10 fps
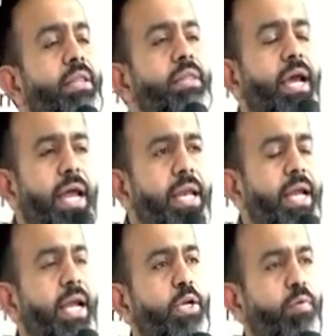then
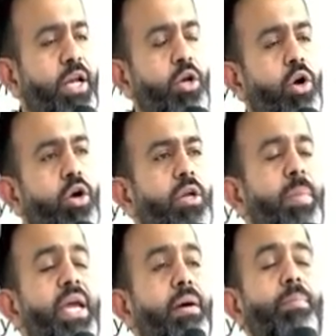it will not
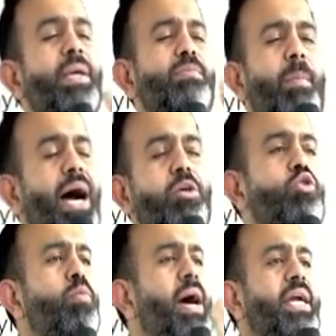be, means mark
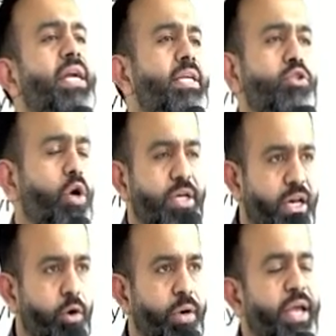to market is not
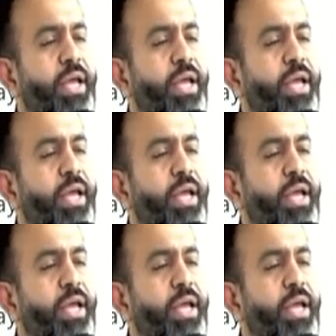allowed.